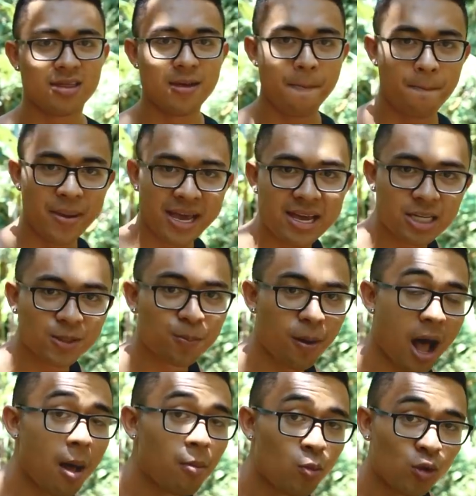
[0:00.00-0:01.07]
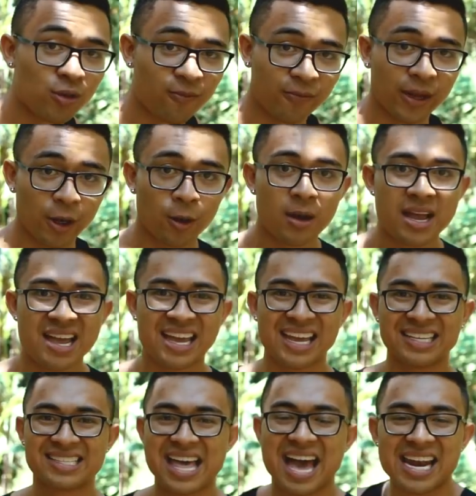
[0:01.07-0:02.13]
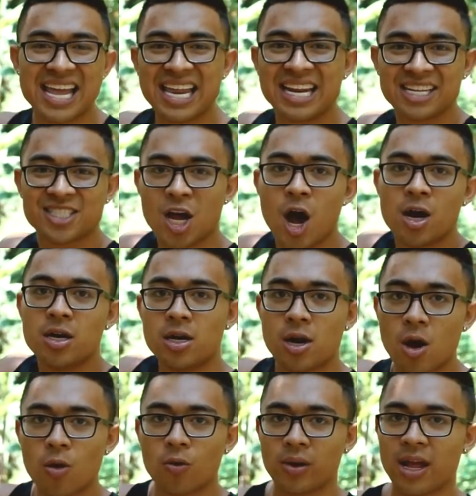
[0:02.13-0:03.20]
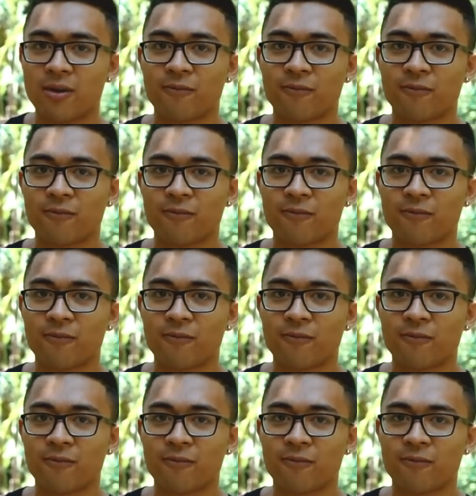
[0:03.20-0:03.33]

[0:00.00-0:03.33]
the biggest problem with fear is that it is unknown.